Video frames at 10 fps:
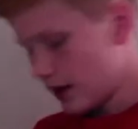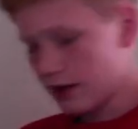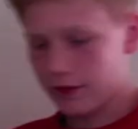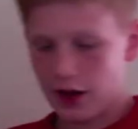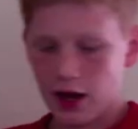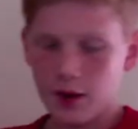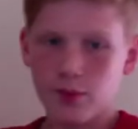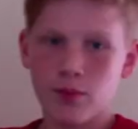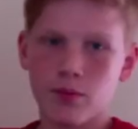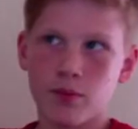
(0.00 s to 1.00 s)
if
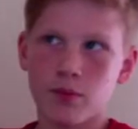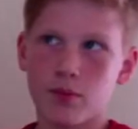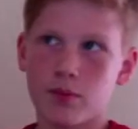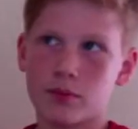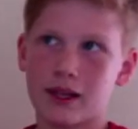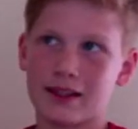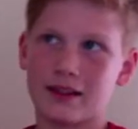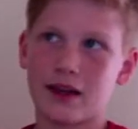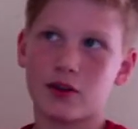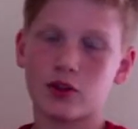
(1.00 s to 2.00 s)
I'm
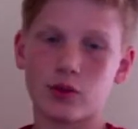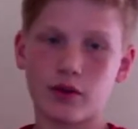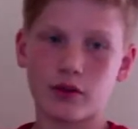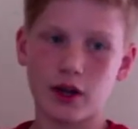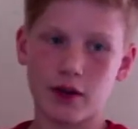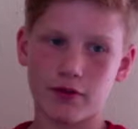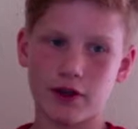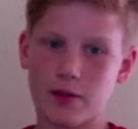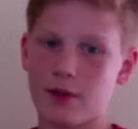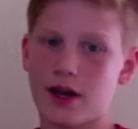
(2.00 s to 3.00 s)
down at the river and I
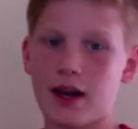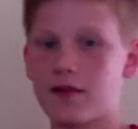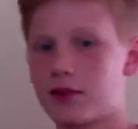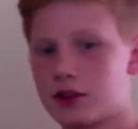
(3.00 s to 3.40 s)
forget my knife or